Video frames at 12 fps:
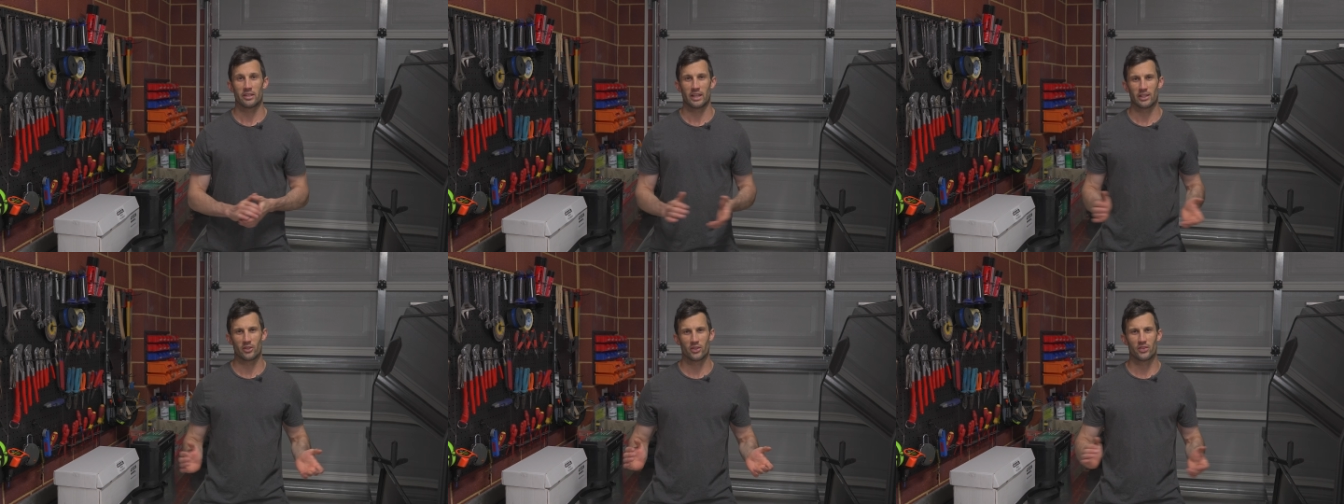
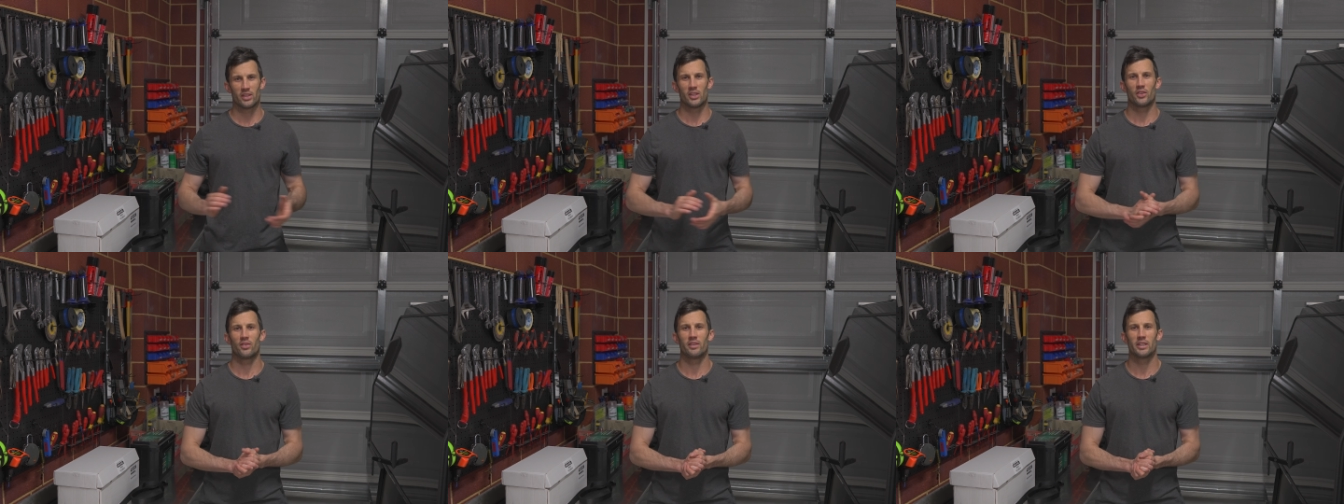G'day guys, in
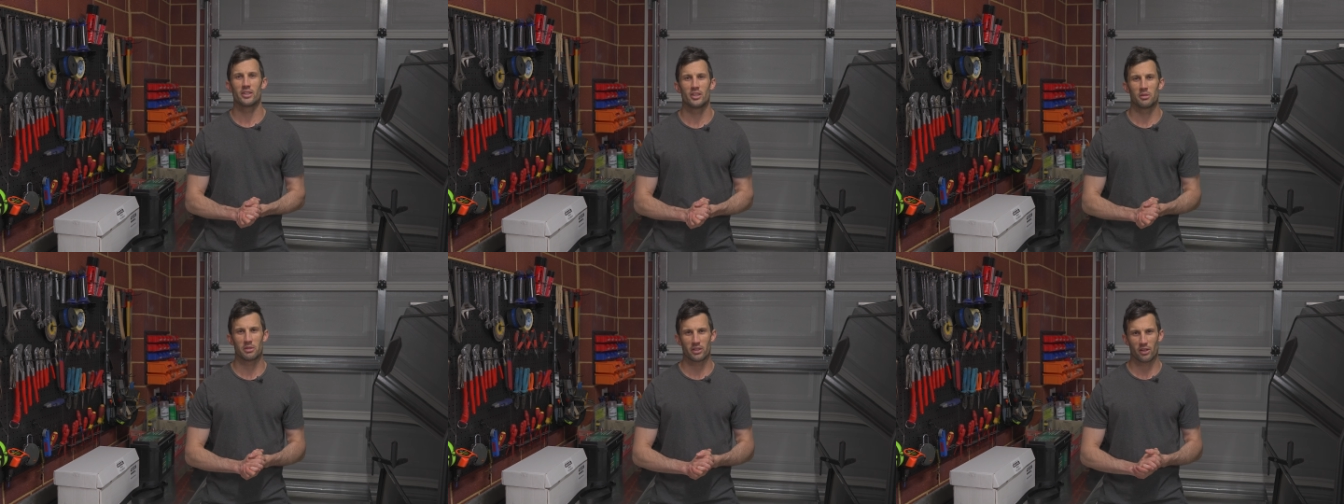this video
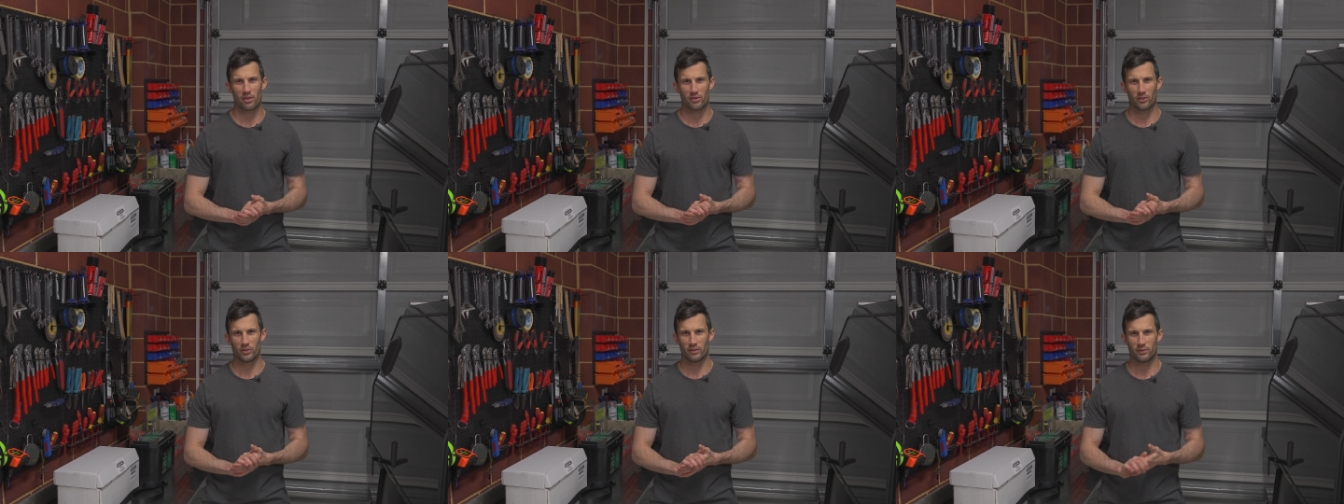I'm going to go
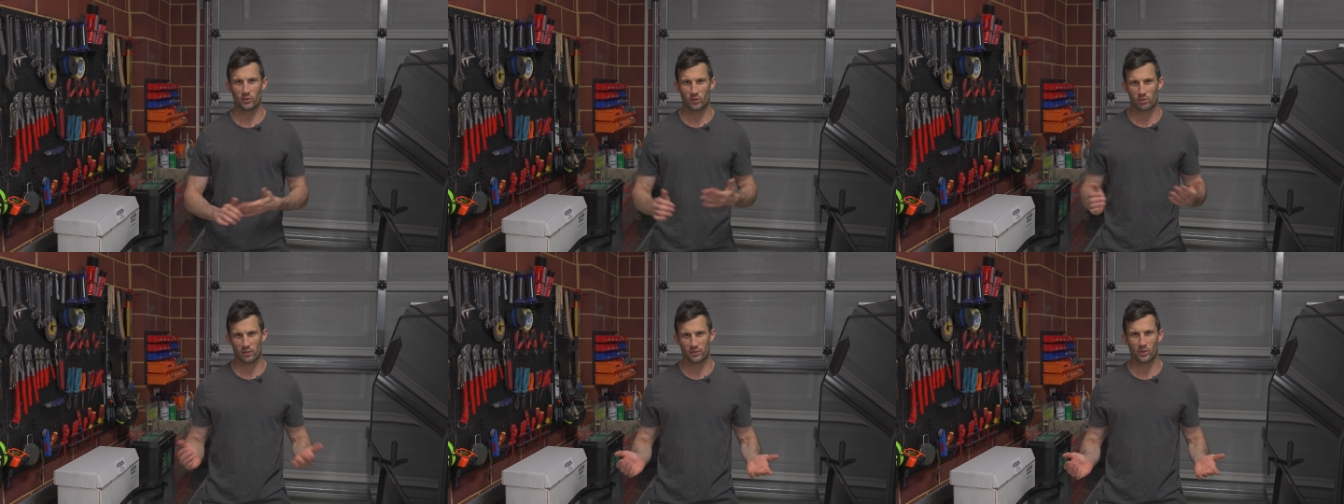through a full
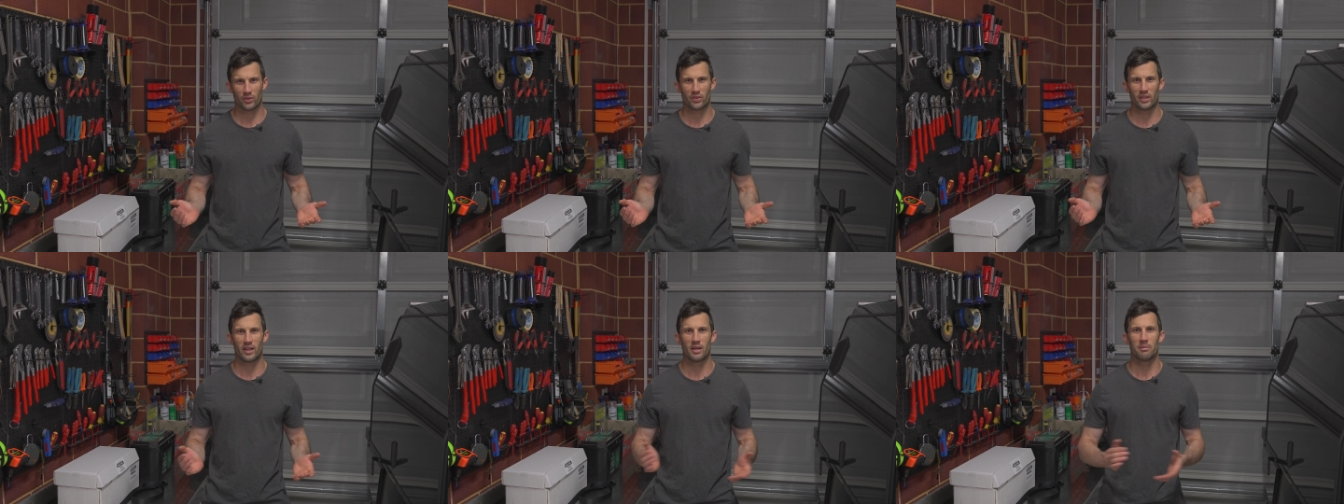12 volt
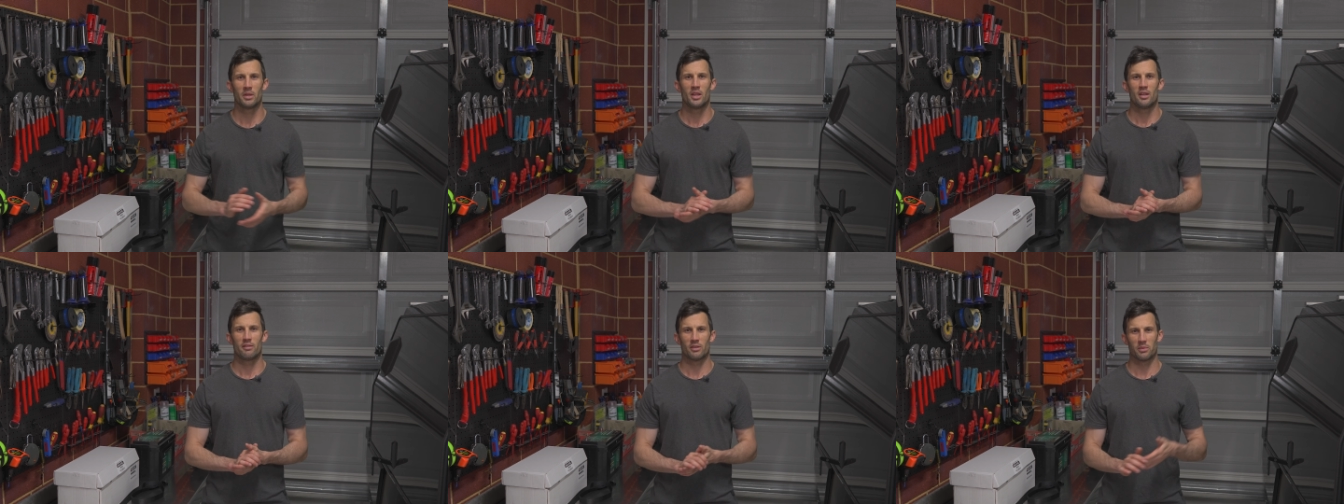setup
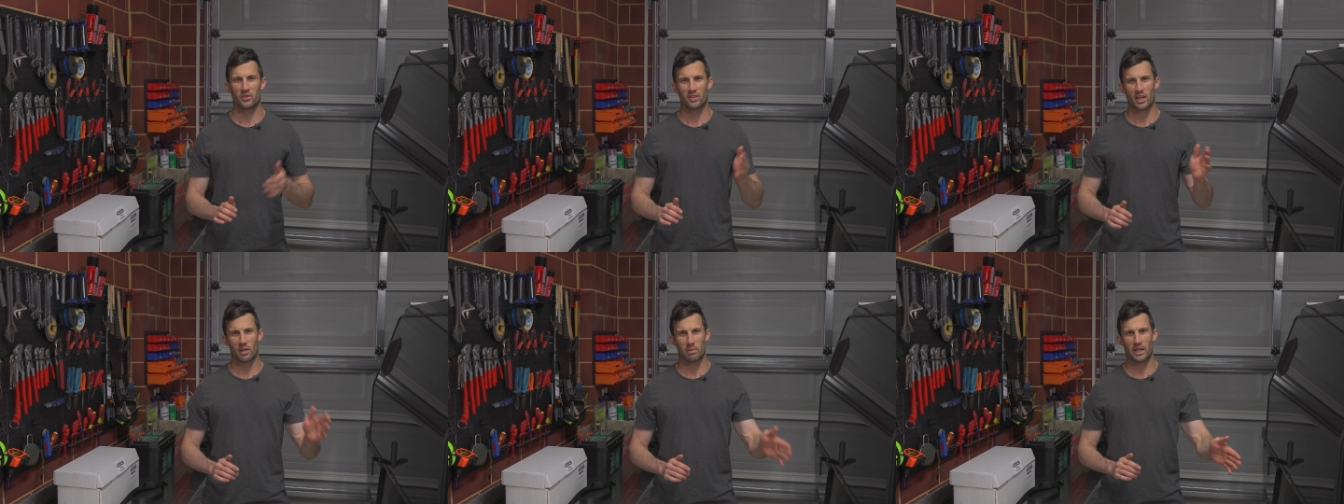from the
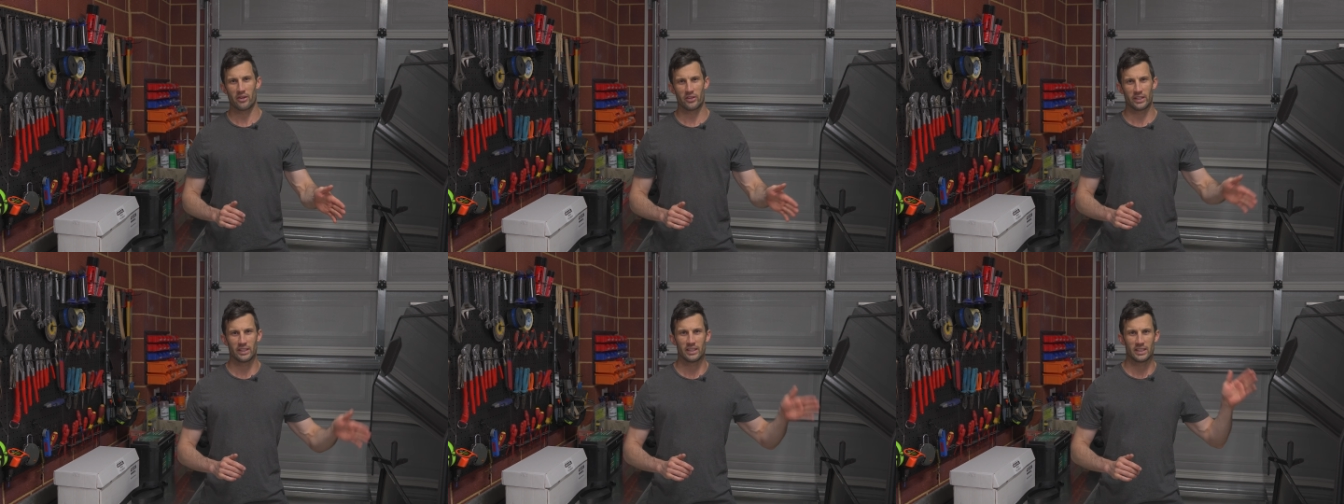starter
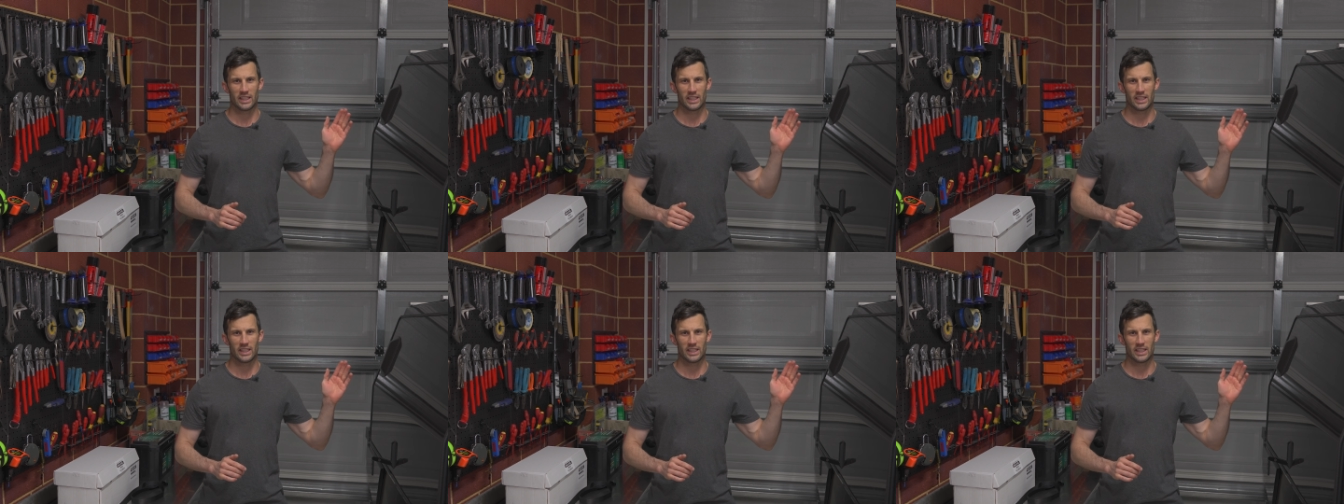battery